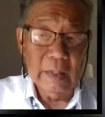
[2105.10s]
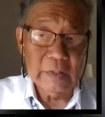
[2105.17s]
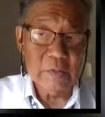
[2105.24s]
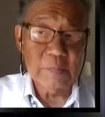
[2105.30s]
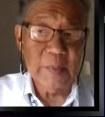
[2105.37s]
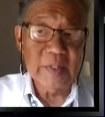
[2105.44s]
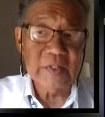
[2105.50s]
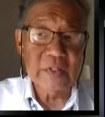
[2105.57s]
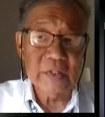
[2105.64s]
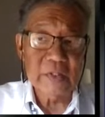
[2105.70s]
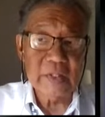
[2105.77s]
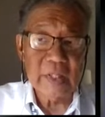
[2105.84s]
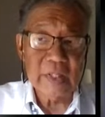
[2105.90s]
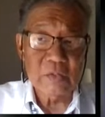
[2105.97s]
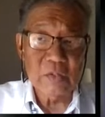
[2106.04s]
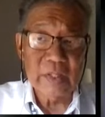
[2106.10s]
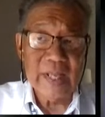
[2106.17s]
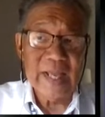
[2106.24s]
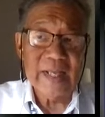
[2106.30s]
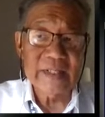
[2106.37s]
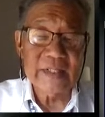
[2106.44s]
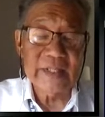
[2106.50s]
asbestos has a
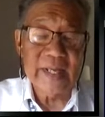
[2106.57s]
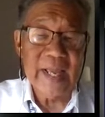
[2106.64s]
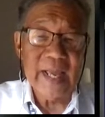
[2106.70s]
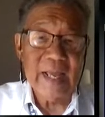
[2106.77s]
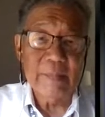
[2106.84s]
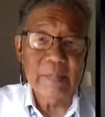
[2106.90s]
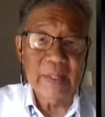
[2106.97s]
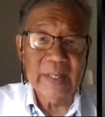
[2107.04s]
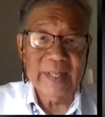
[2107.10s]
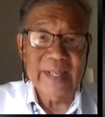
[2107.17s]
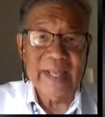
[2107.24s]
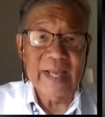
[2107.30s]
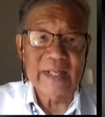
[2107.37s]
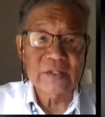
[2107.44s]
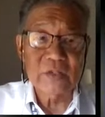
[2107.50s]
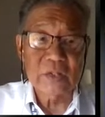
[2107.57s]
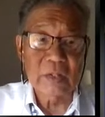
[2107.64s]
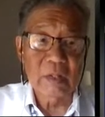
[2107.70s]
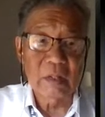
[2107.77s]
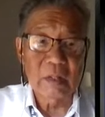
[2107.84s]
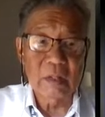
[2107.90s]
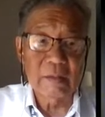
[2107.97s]
nasty habit of
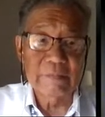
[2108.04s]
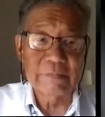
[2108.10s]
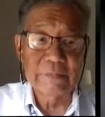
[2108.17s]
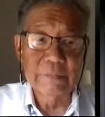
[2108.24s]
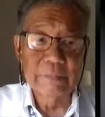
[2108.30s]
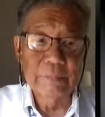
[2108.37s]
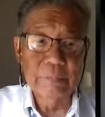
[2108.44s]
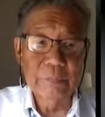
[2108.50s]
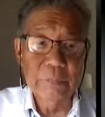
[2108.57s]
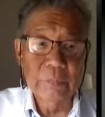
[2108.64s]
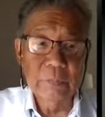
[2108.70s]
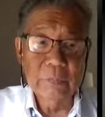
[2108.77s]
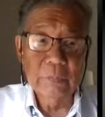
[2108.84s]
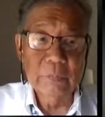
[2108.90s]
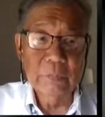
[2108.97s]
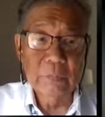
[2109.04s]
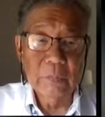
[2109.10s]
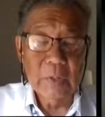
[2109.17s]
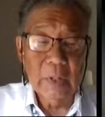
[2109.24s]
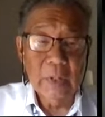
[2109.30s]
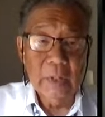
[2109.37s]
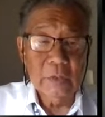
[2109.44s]
gassing off.
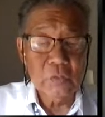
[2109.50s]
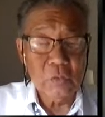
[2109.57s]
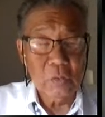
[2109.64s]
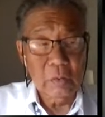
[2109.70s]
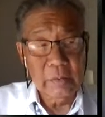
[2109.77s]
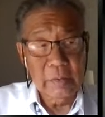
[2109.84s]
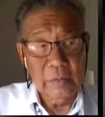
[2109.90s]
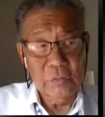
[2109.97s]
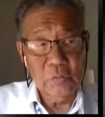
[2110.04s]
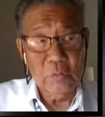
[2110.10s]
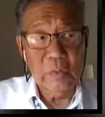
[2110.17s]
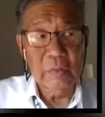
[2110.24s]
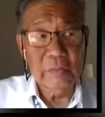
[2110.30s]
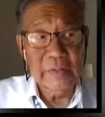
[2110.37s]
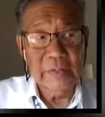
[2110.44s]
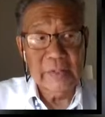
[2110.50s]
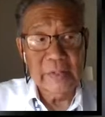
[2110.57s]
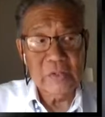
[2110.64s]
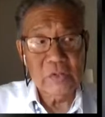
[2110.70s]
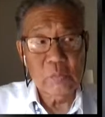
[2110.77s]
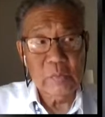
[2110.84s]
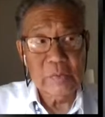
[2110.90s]
So the drill
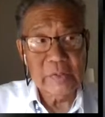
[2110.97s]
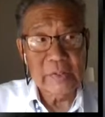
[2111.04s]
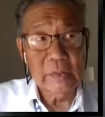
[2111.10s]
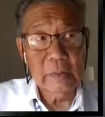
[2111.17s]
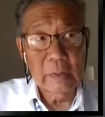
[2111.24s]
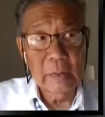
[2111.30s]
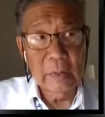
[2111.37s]
disc was